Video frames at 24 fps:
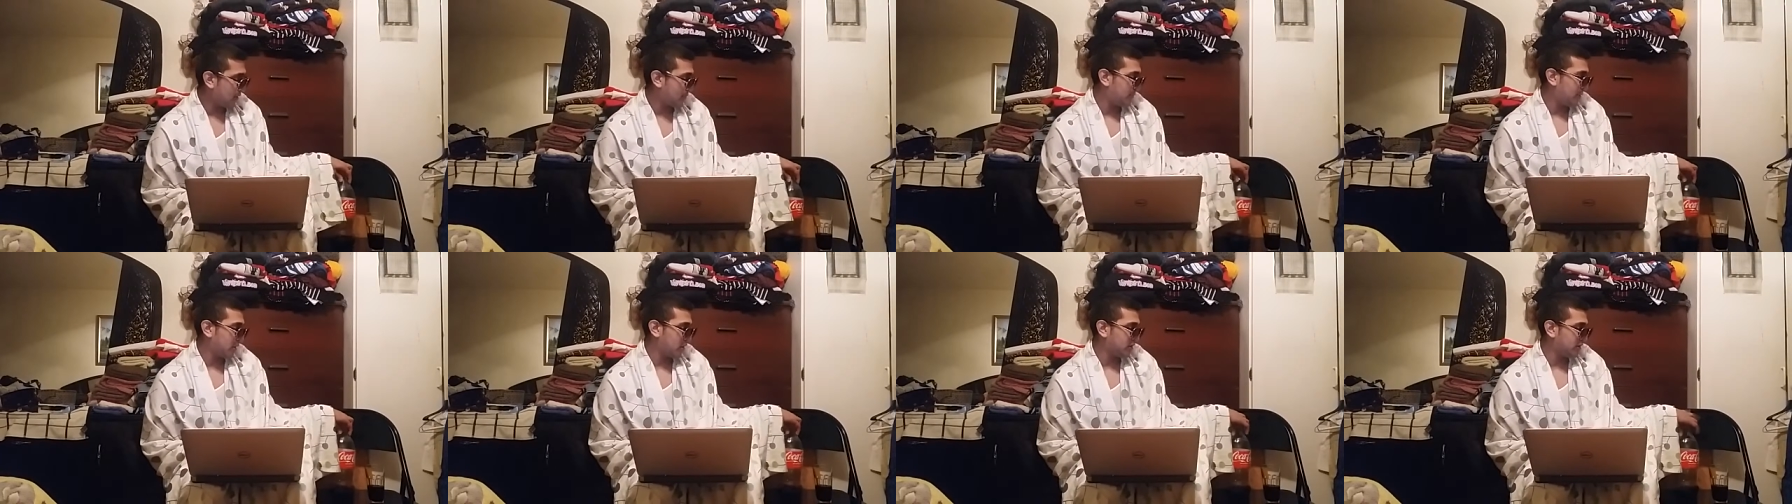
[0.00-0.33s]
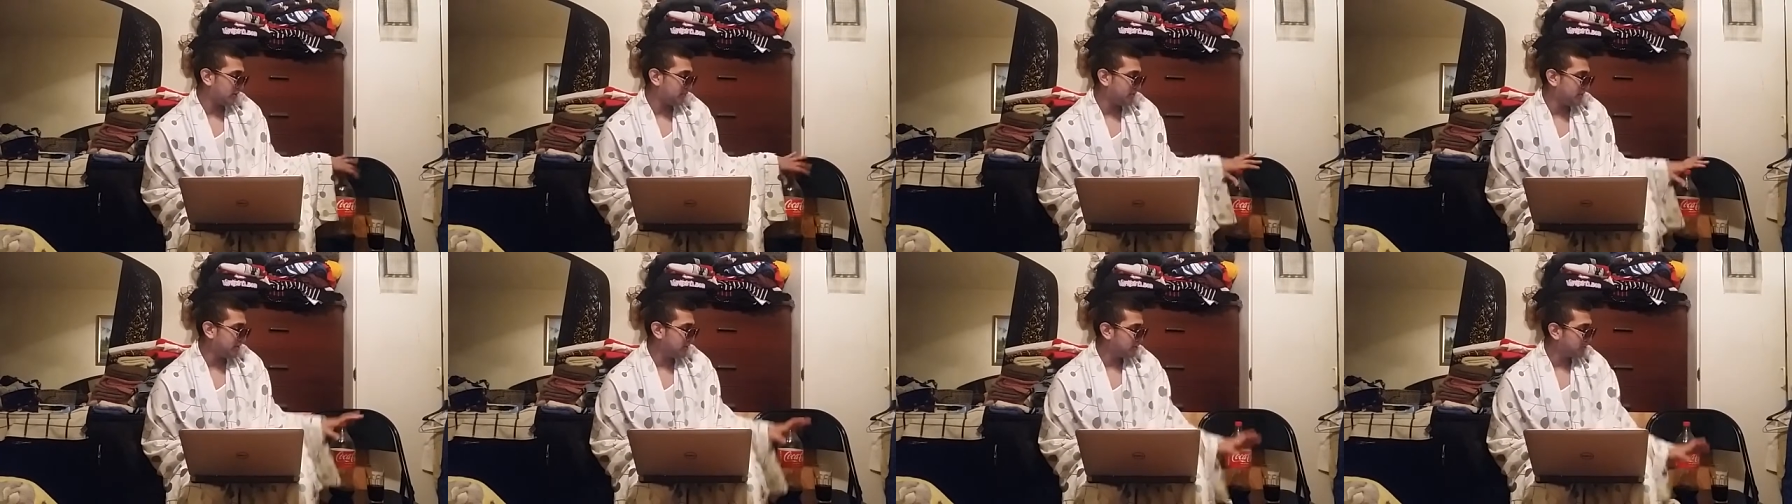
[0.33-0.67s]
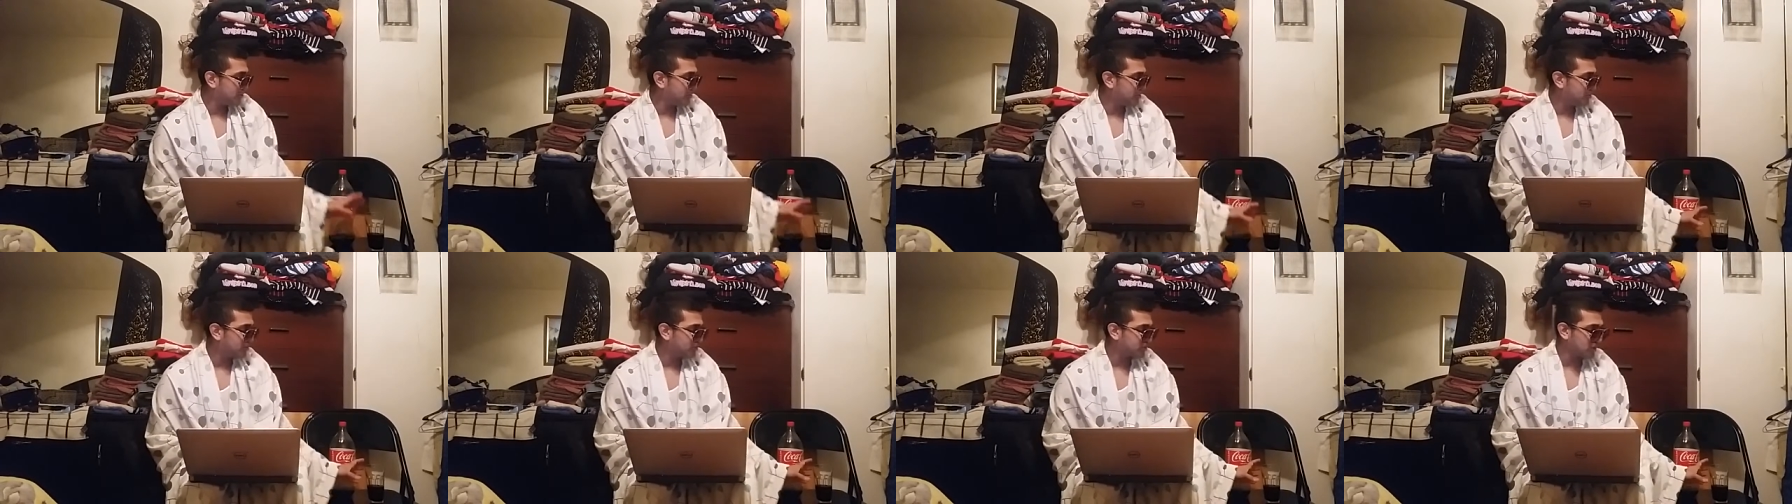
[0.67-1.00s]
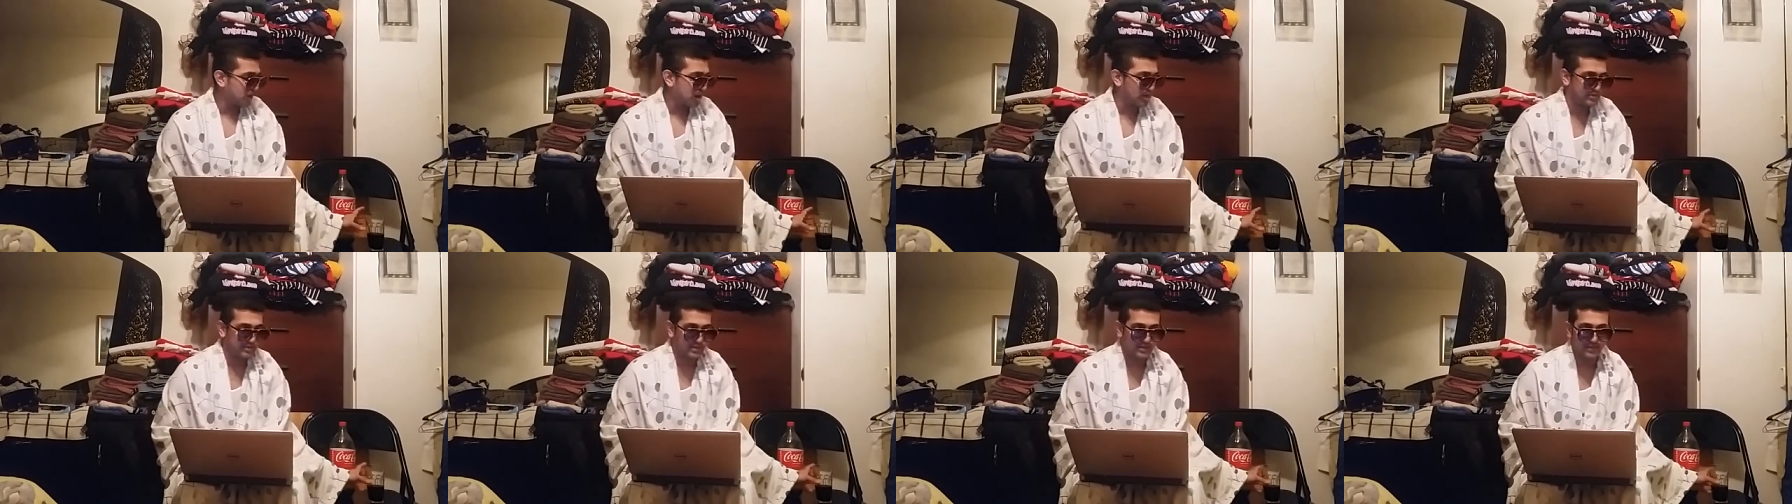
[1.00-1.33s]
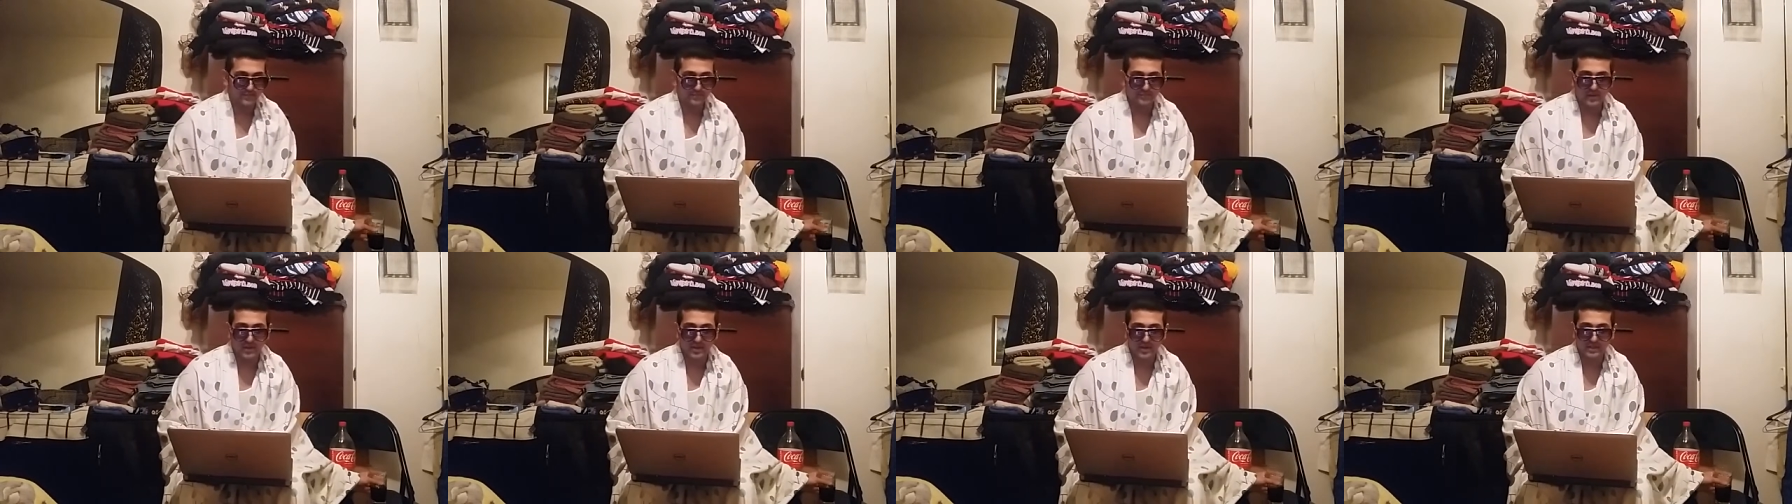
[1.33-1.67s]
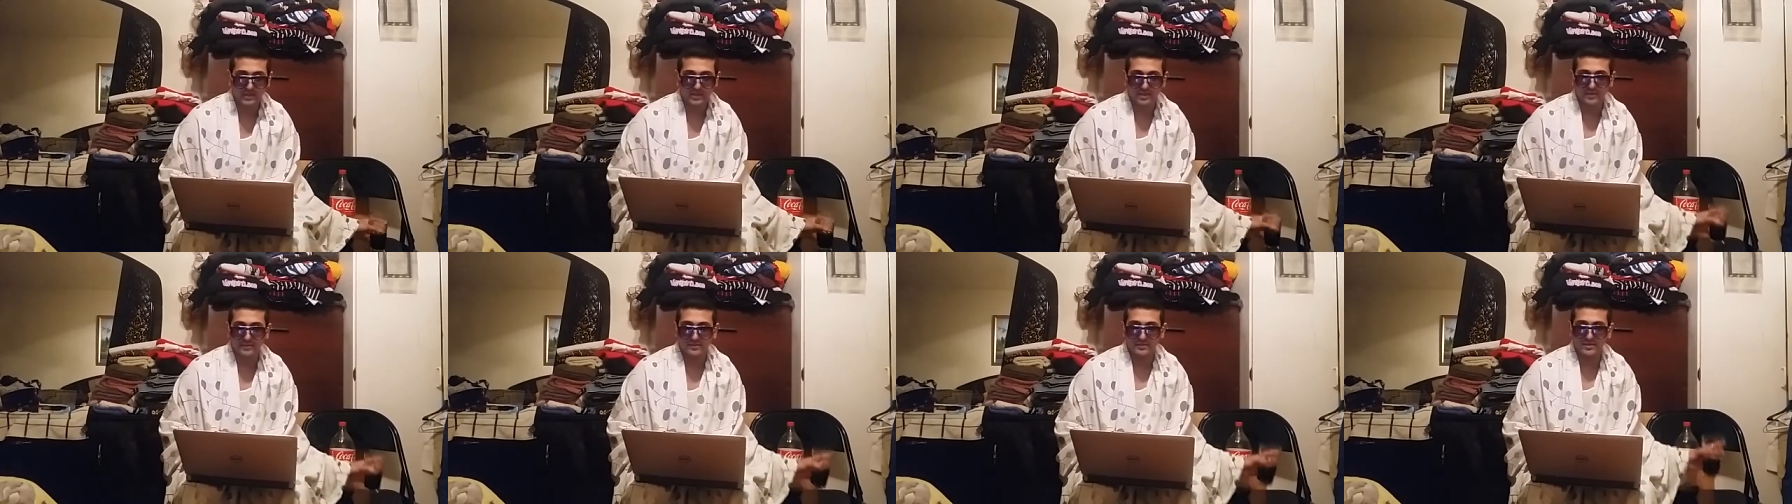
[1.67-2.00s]
apparently Wheel of Utah's in
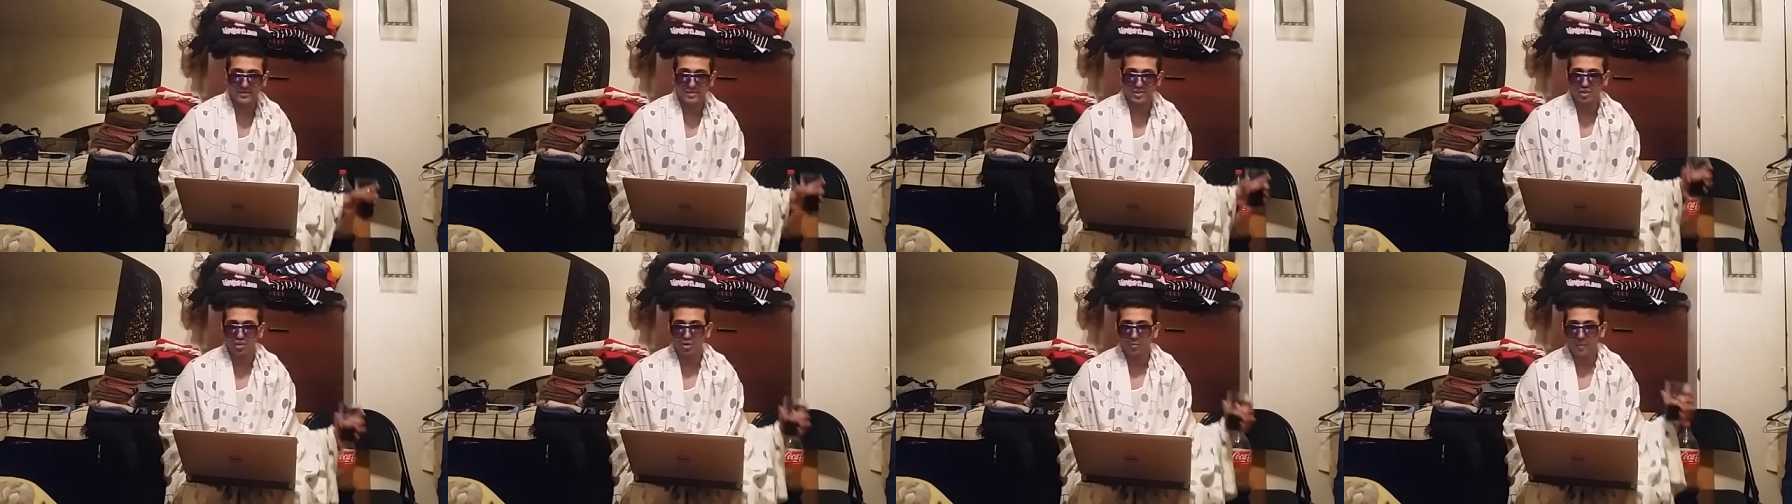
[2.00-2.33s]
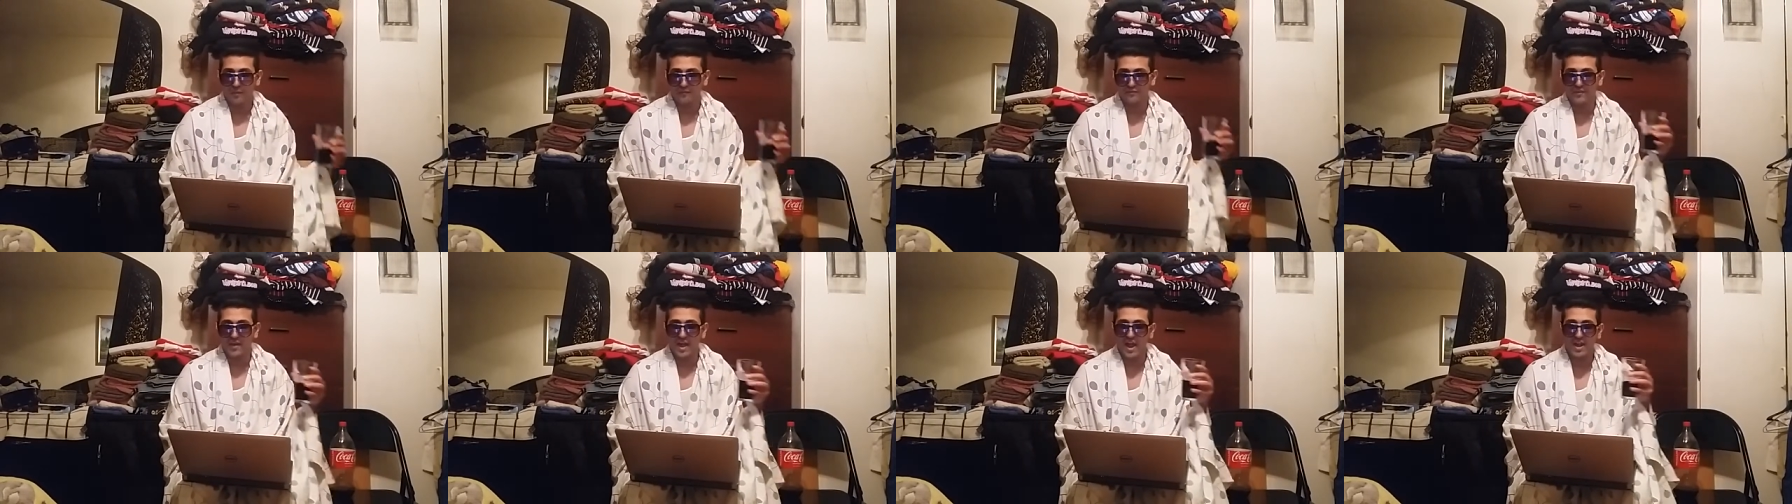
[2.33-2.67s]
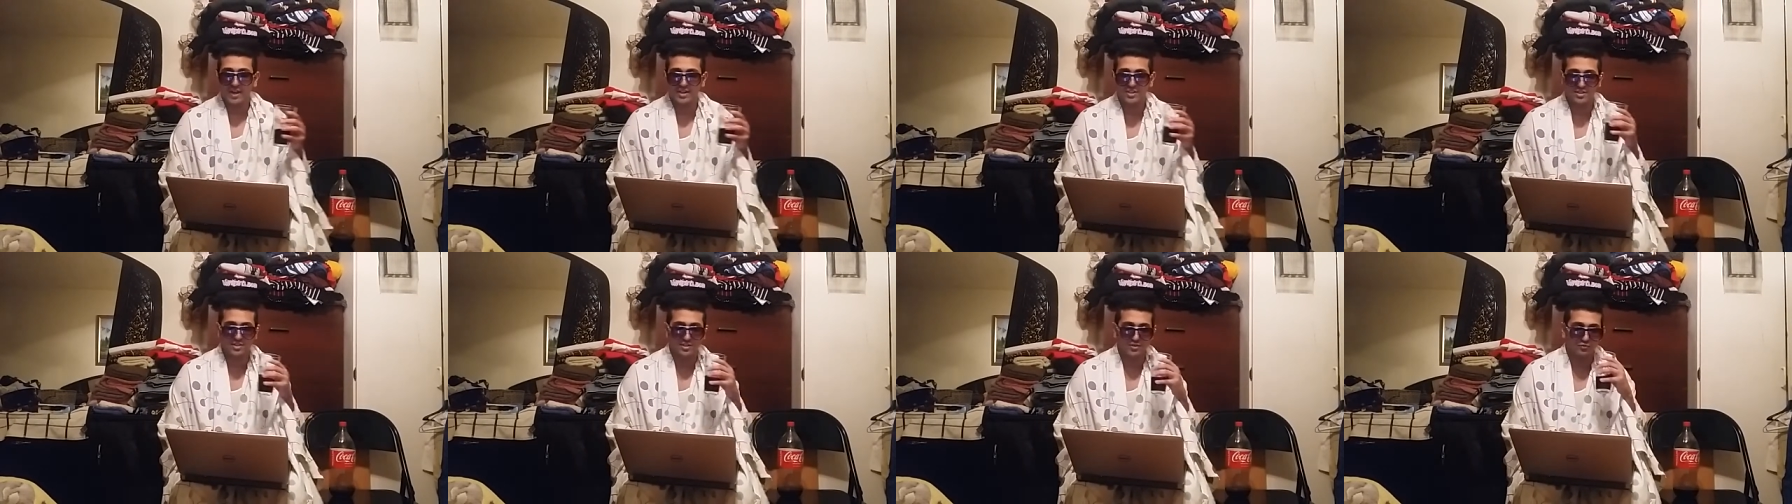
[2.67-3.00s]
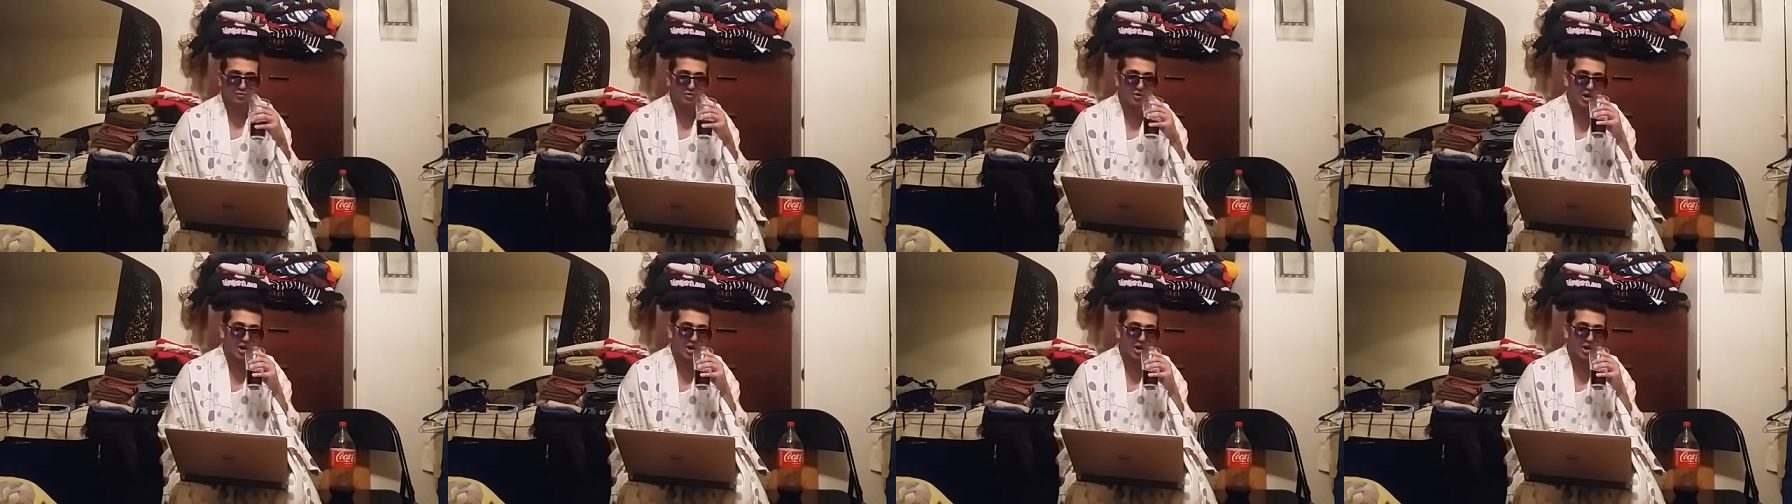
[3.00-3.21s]
fucking the stupid faction.